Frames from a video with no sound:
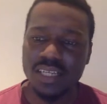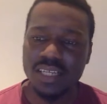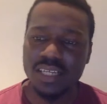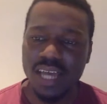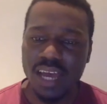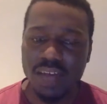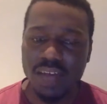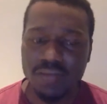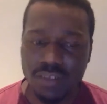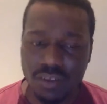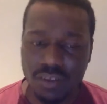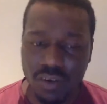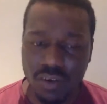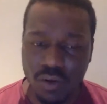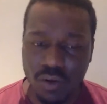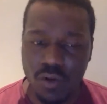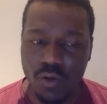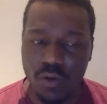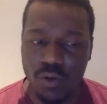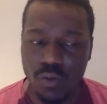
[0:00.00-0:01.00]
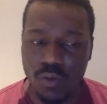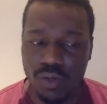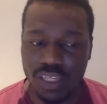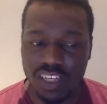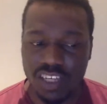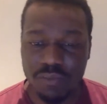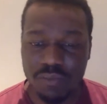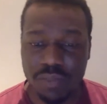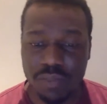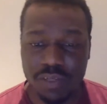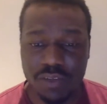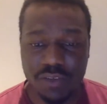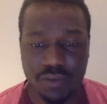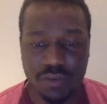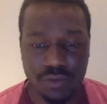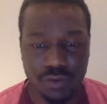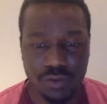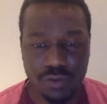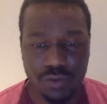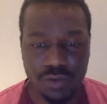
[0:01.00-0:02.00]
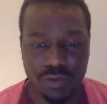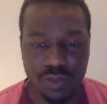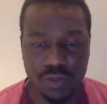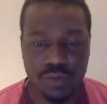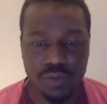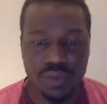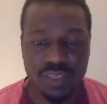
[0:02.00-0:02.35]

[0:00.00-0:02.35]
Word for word: after all what they've been through. You would